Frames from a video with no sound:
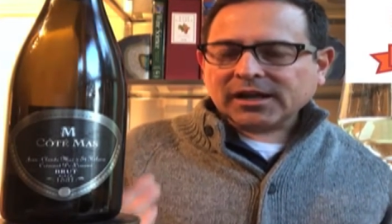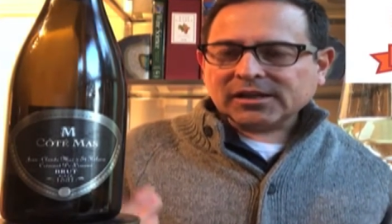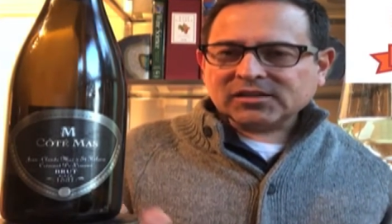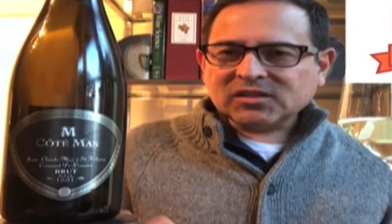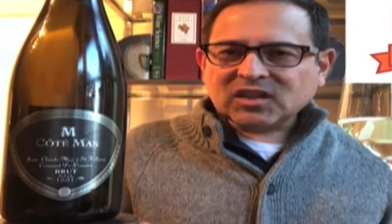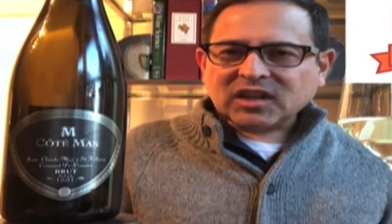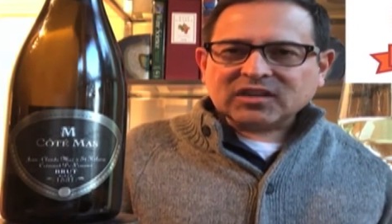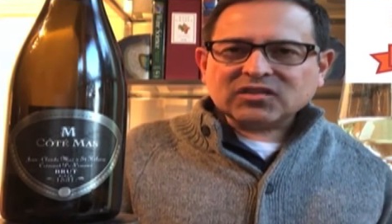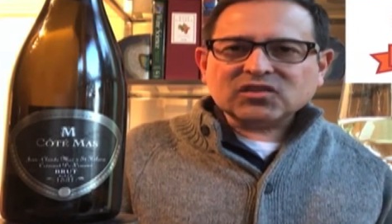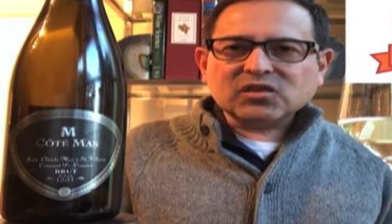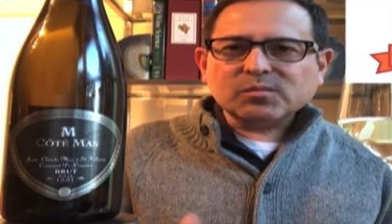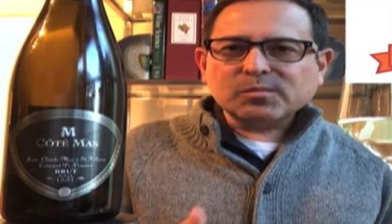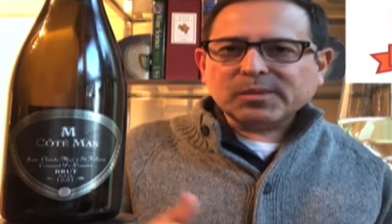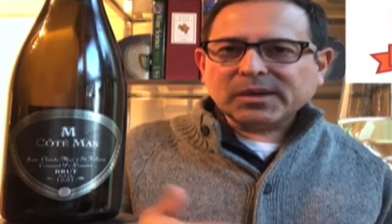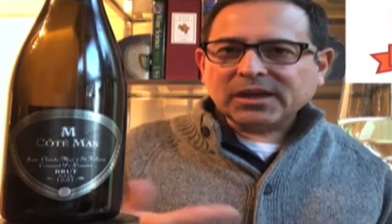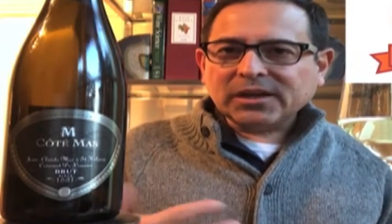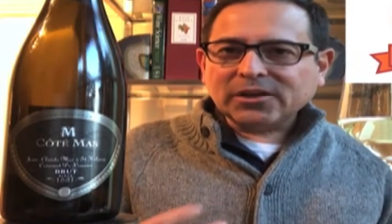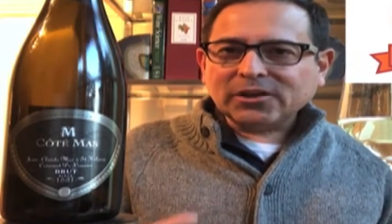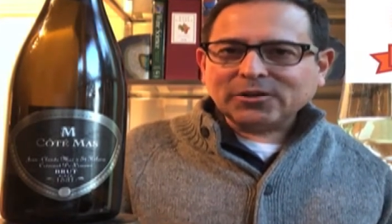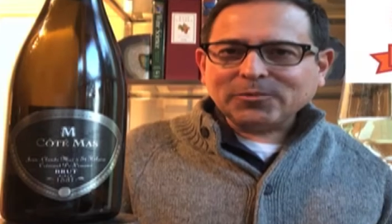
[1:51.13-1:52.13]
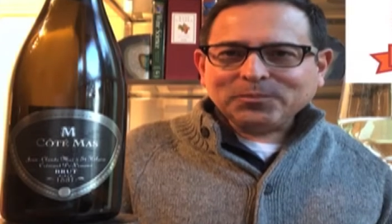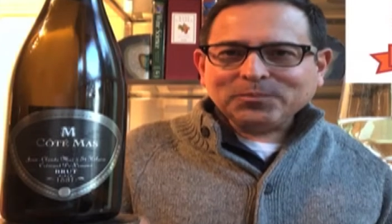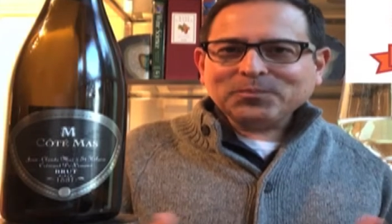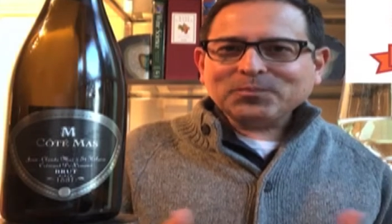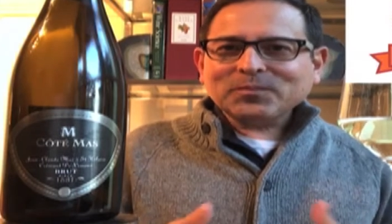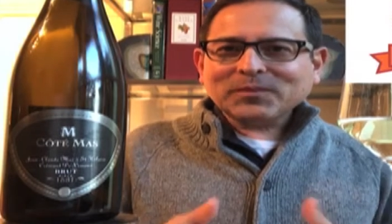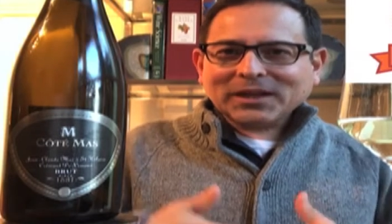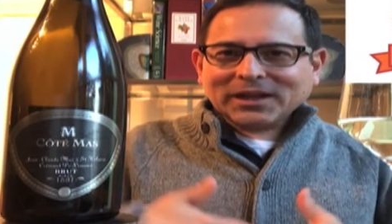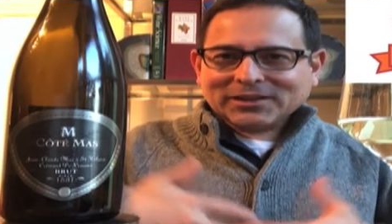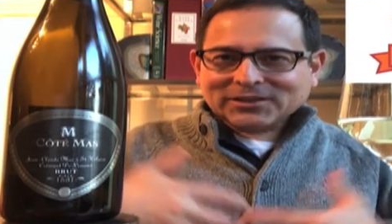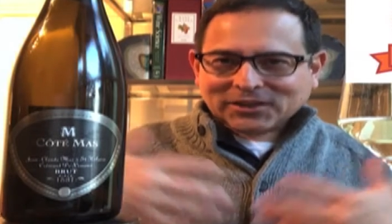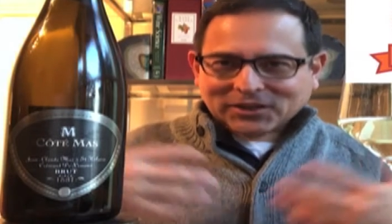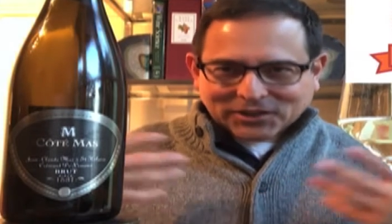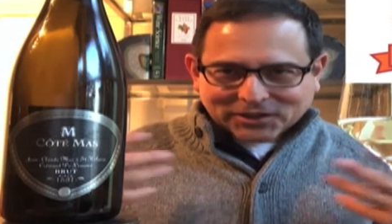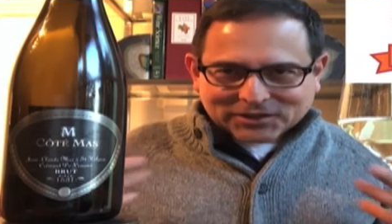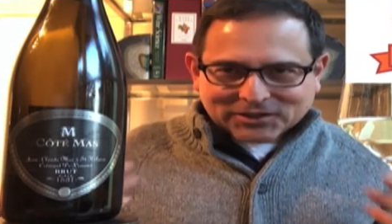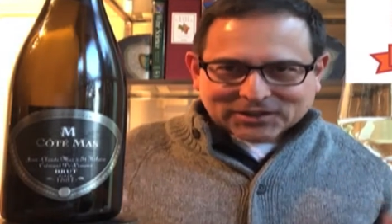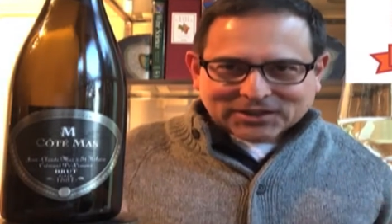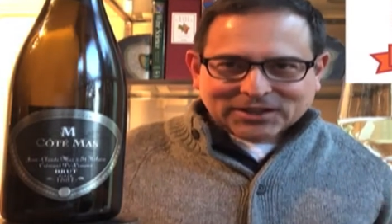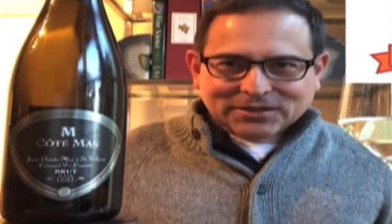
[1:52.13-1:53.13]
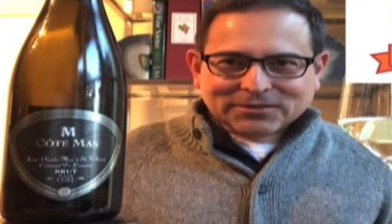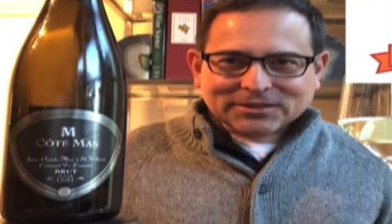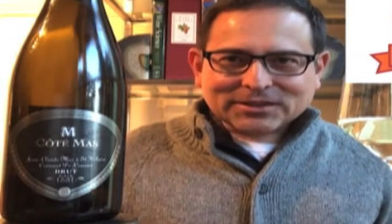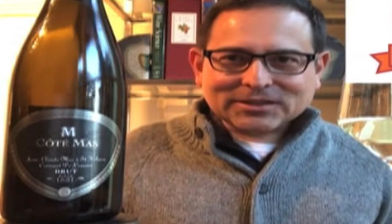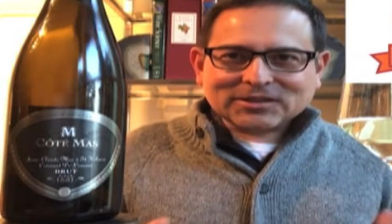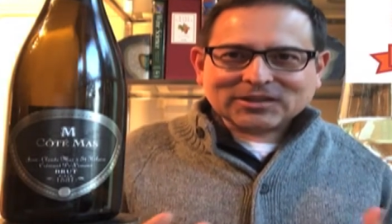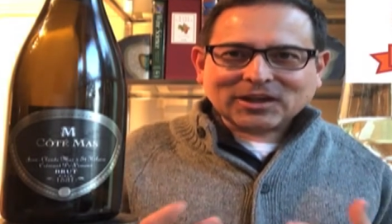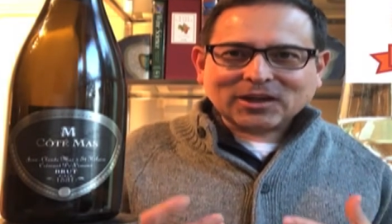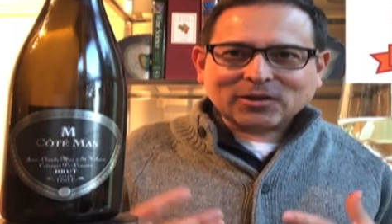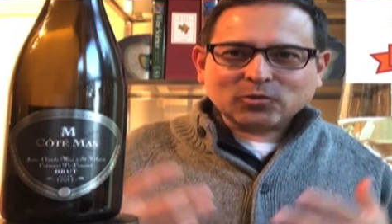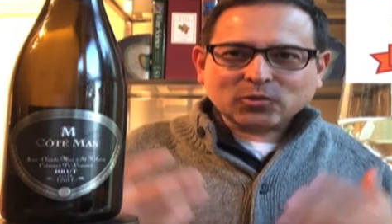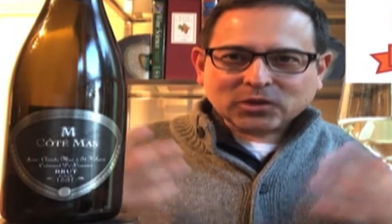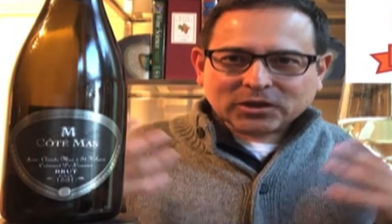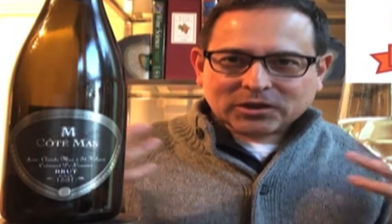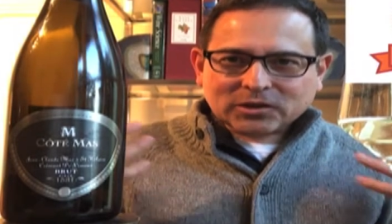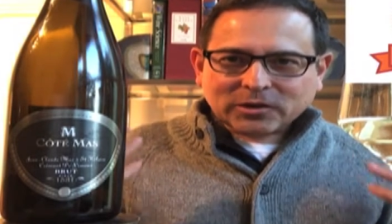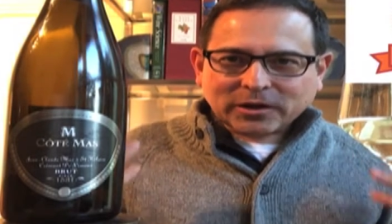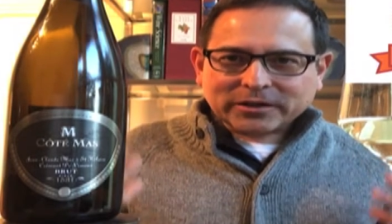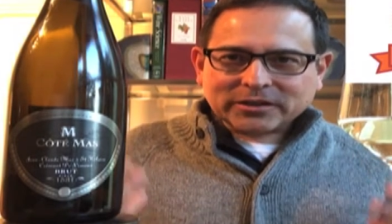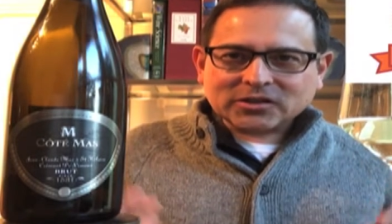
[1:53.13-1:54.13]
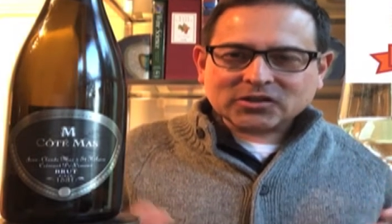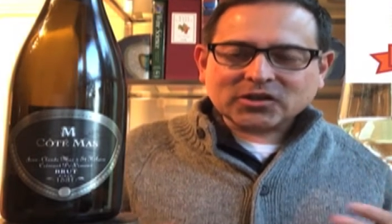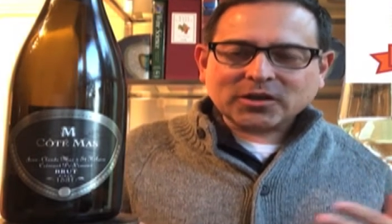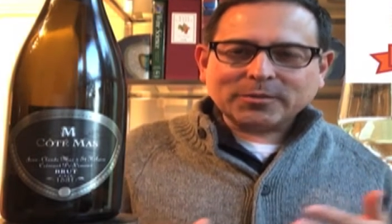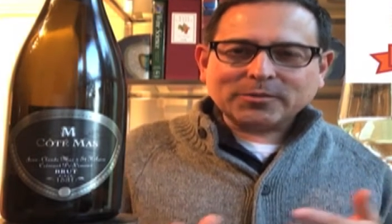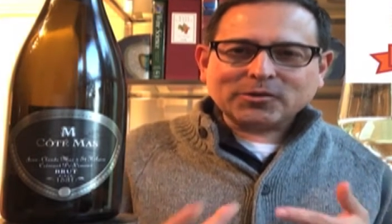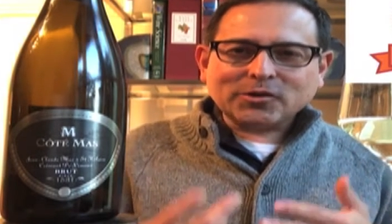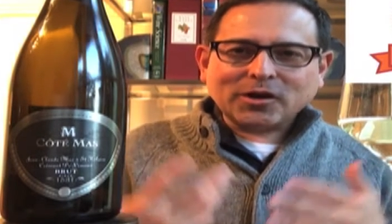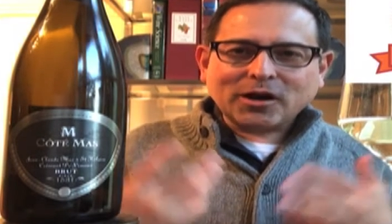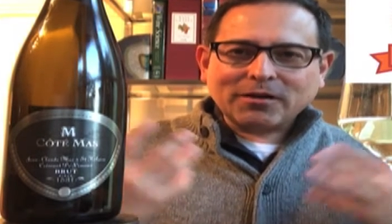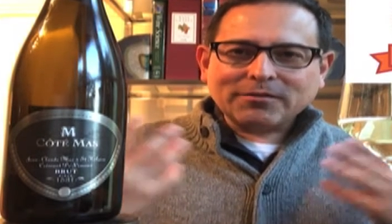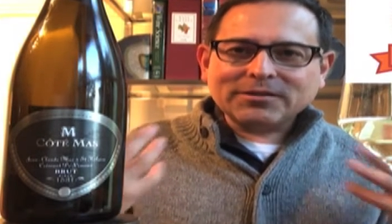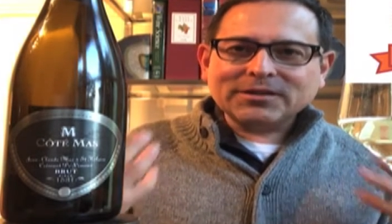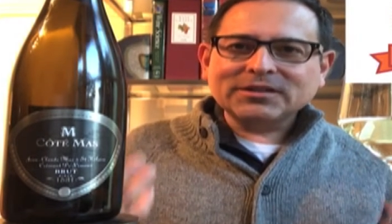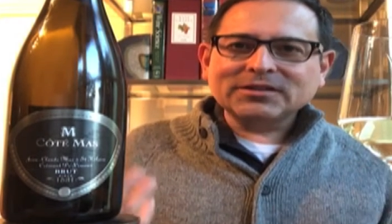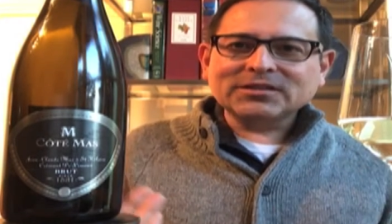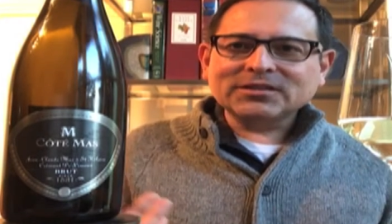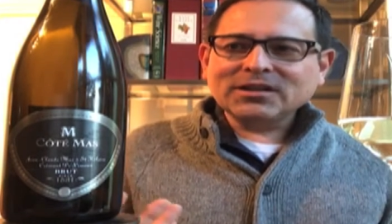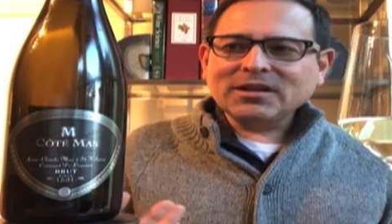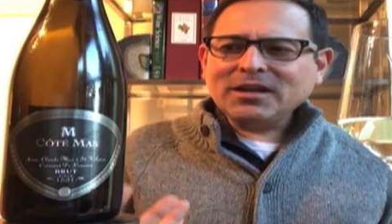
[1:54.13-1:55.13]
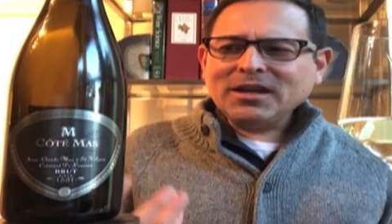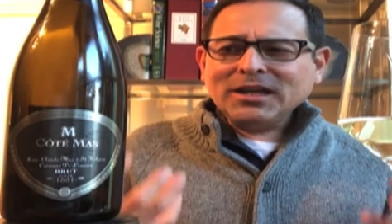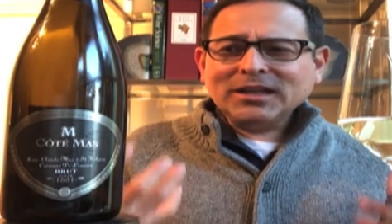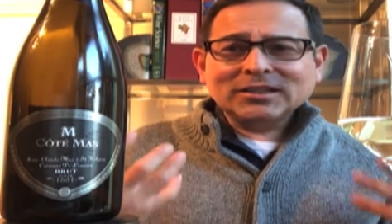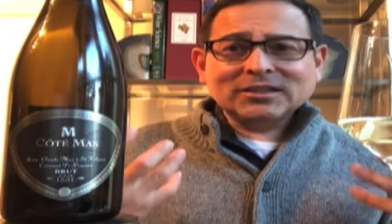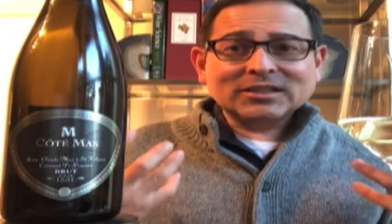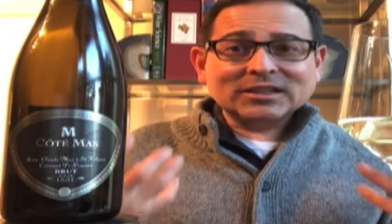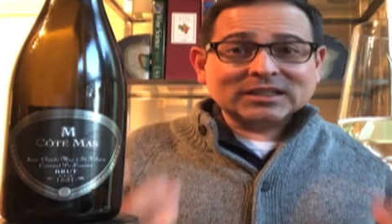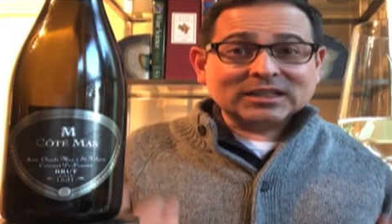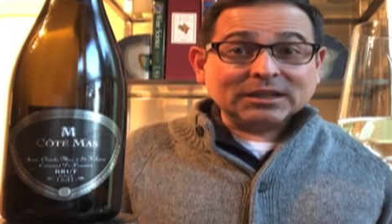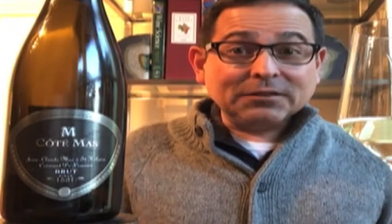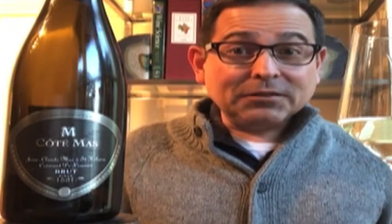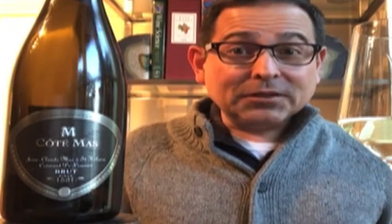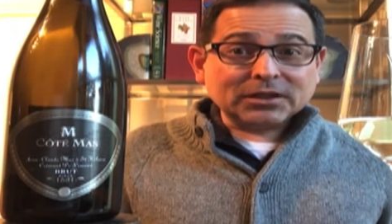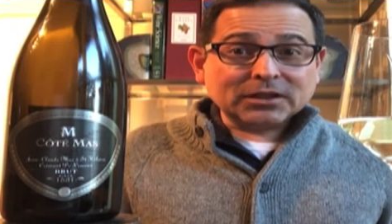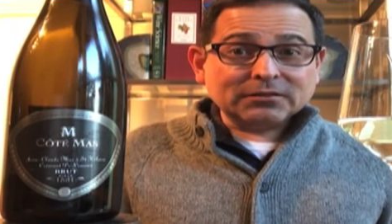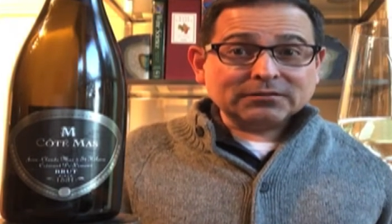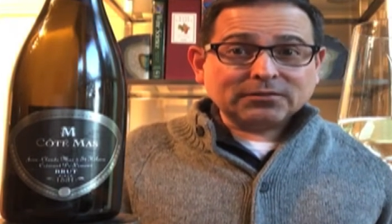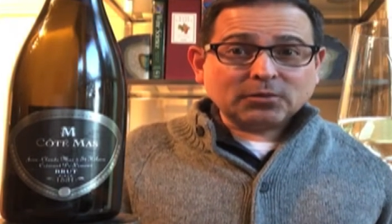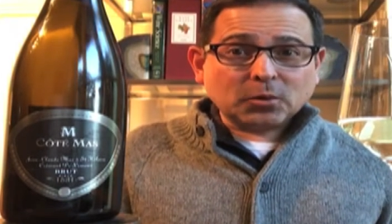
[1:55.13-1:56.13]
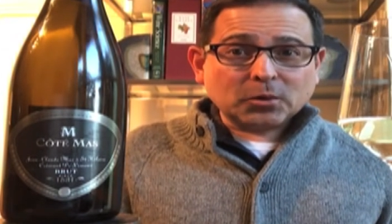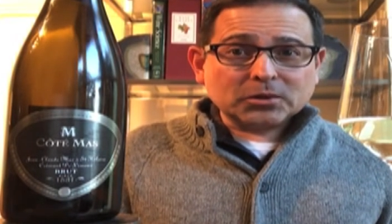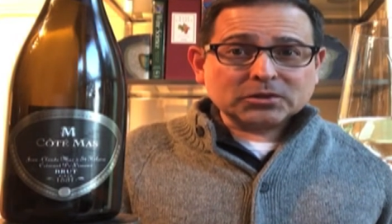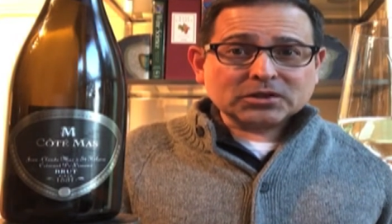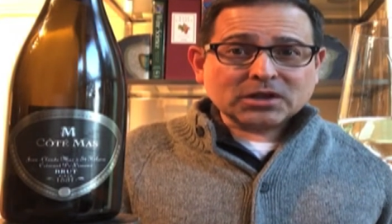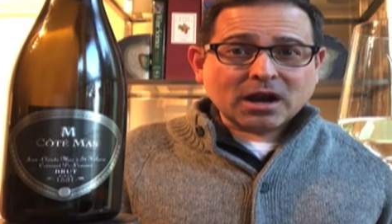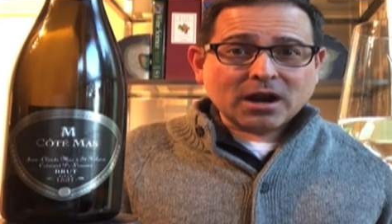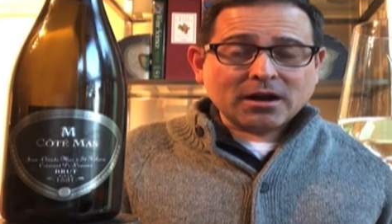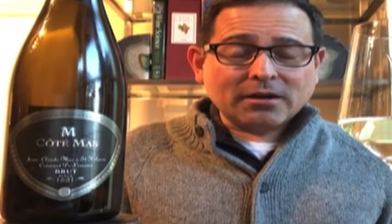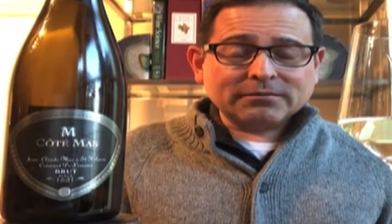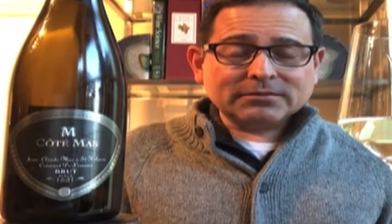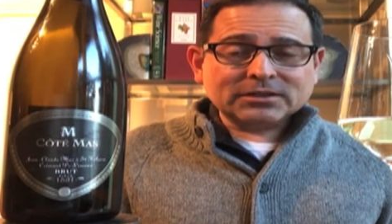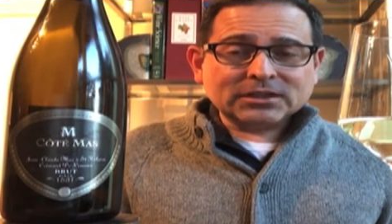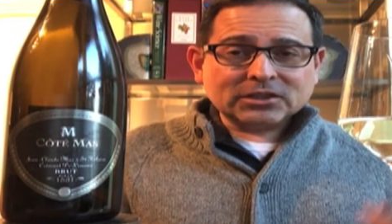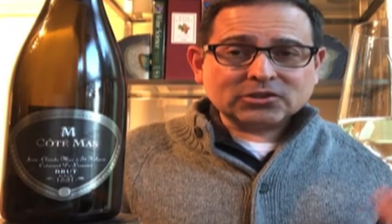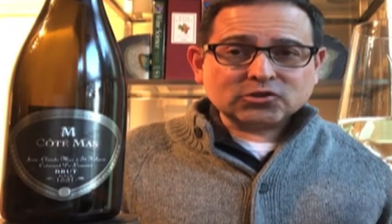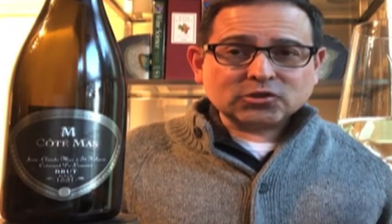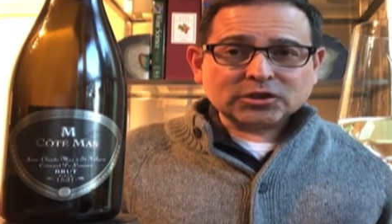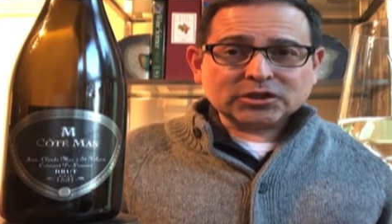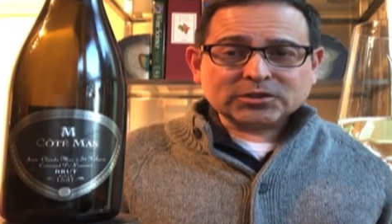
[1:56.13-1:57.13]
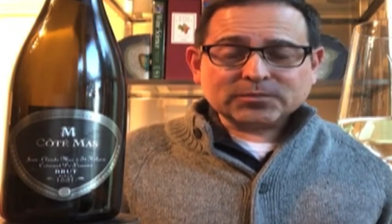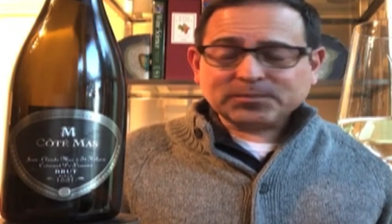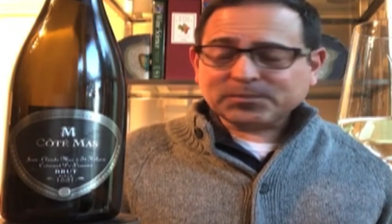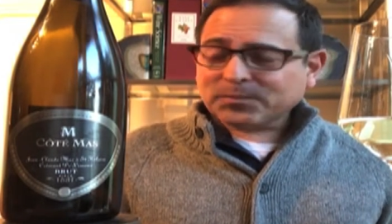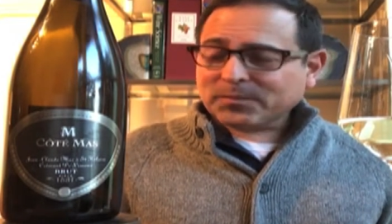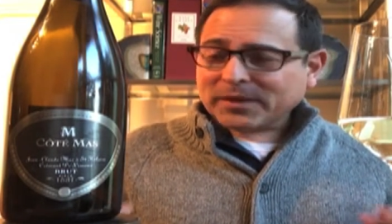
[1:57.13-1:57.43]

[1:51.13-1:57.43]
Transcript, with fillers: zest and peel, as I like to give this really great descriptor of this significant force of citrus,